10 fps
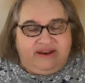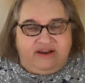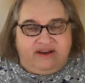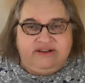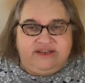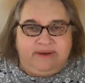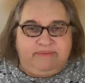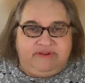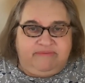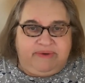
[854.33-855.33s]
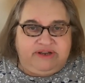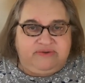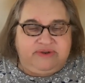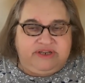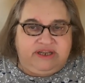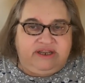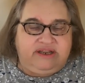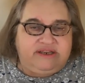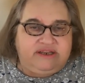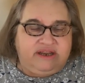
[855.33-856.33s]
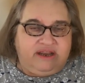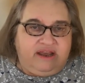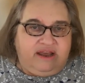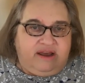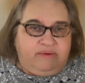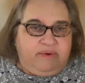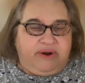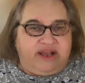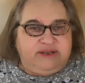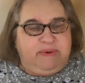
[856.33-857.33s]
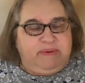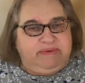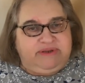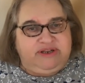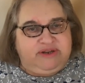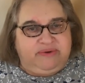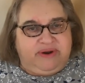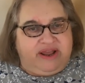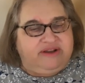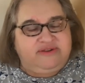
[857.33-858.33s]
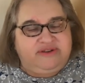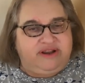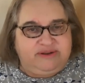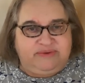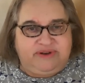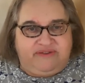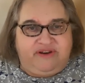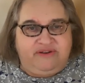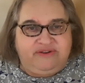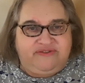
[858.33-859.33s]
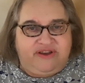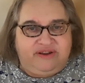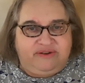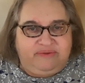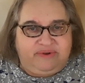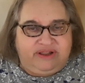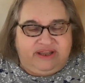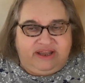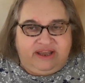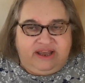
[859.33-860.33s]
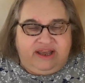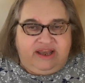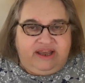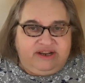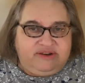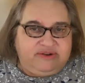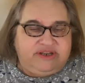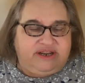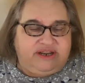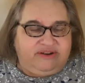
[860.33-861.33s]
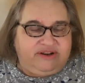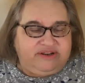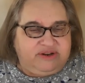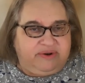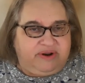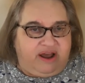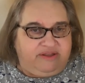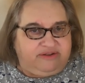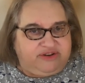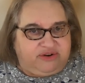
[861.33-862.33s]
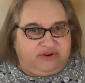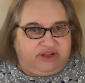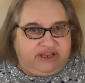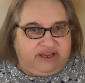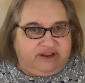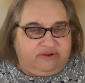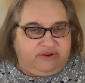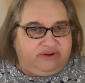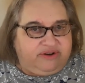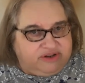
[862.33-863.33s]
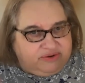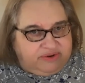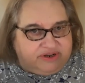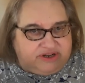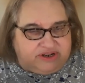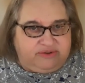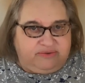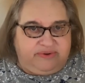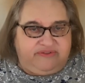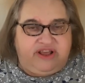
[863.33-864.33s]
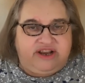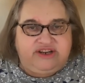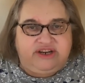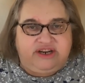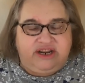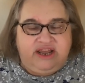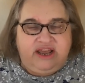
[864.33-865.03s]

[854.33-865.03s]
now contemplative based resilience, we would ask people to do an exercise, which I've always found really interesting. You can do it either journaling or you can do it just through reflection.